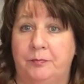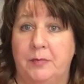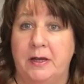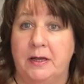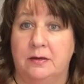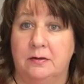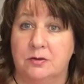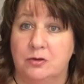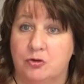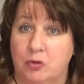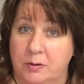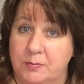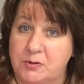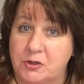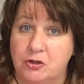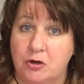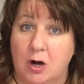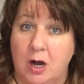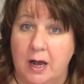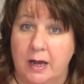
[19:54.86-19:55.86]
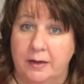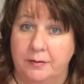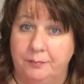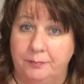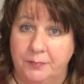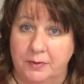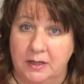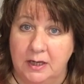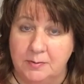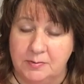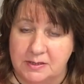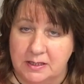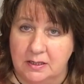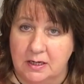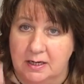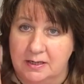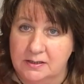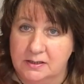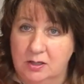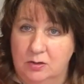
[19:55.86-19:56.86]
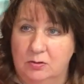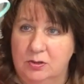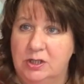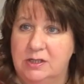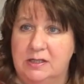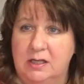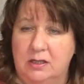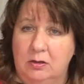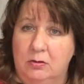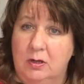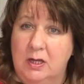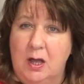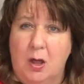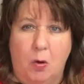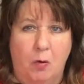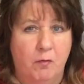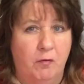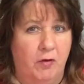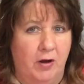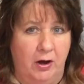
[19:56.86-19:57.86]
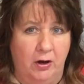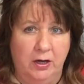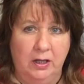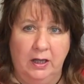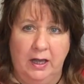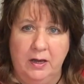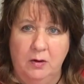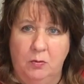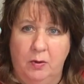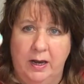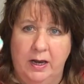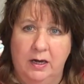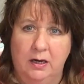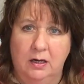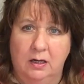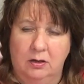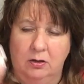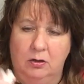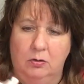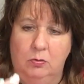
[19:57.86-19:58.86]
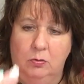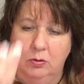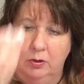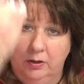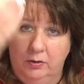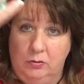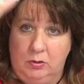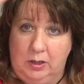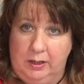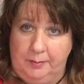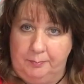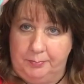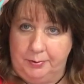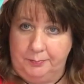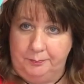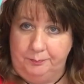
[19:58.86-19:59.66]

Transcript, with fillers: it drips dry and keeps it nice. So just a very lightweight little clip.